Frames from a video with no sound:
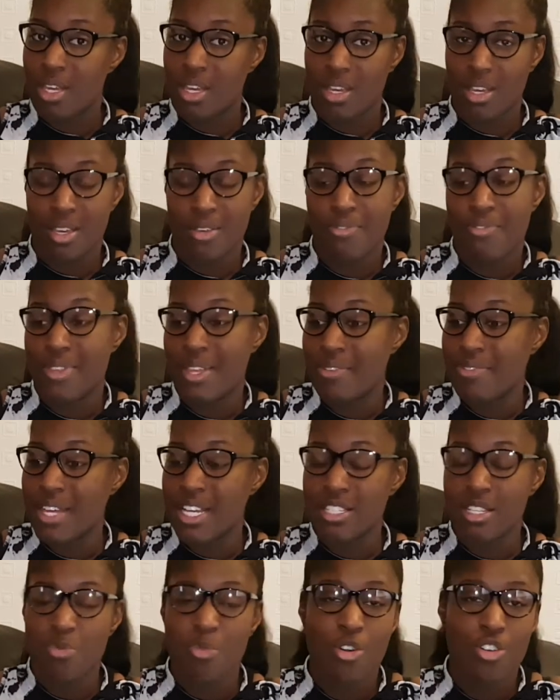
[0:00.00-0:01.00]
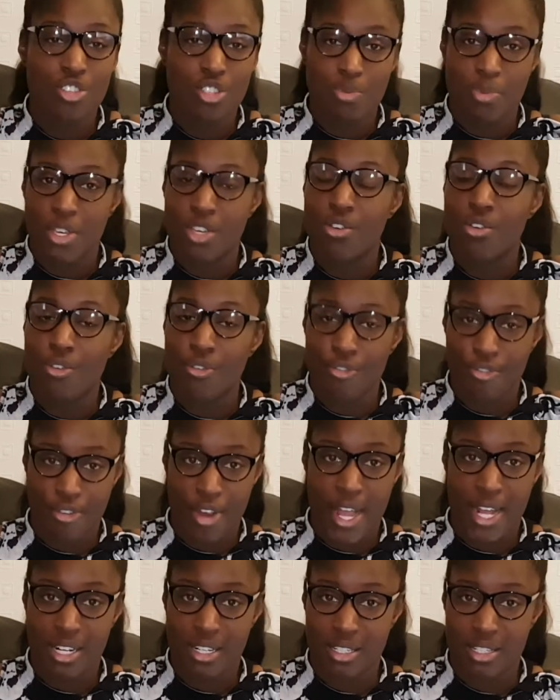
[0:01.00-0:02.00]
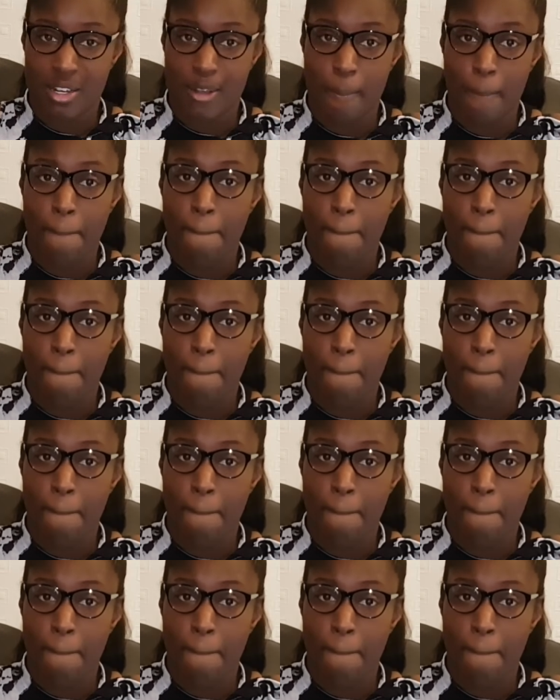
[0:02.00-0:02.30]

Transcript: if that's supposed to be your friend